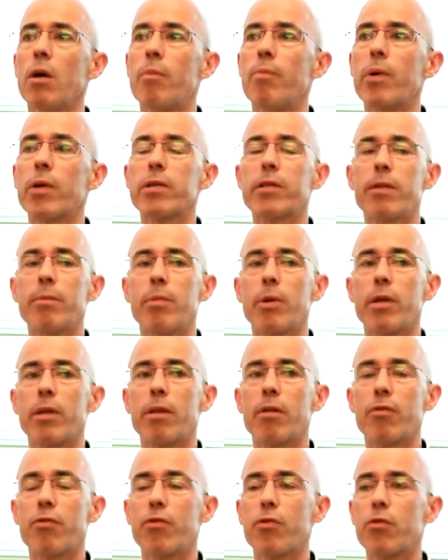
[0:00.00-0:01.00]
possible
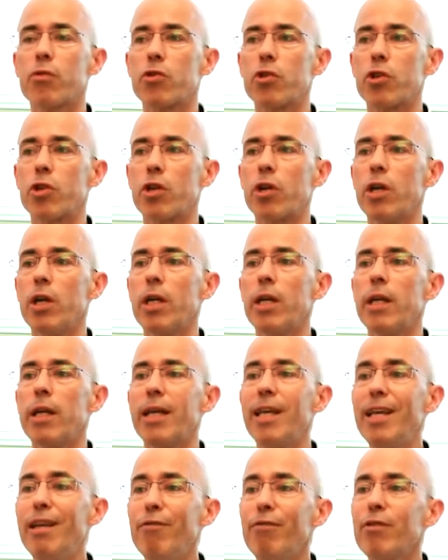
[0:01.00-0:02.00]
in the future,
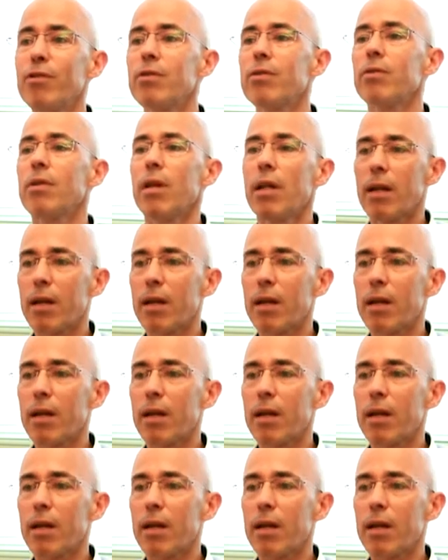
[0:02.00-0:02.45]
even